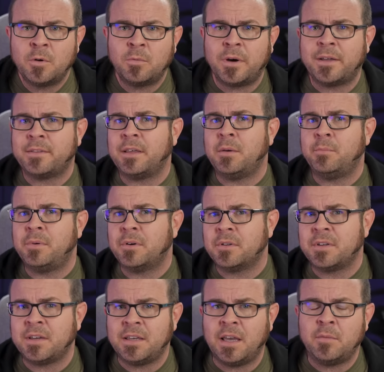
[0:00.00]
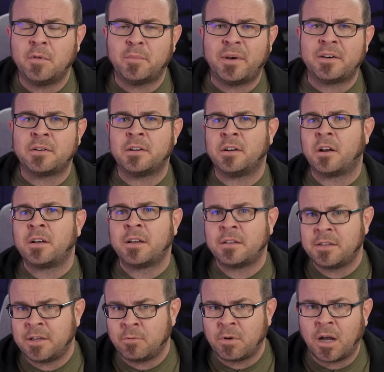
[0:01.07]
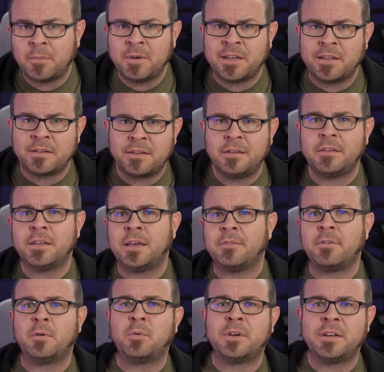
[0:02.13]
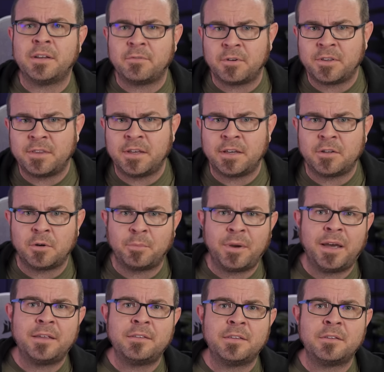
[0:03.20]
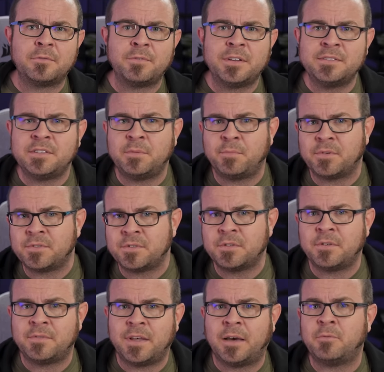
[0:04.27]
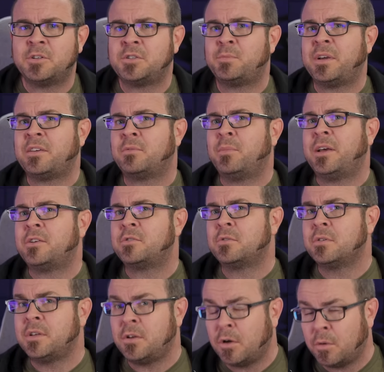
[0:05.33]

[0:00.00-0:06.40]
while they build a game about anarchically robbing and killing everyone and everything in your path in the frenzied pursuit of that which makes man truly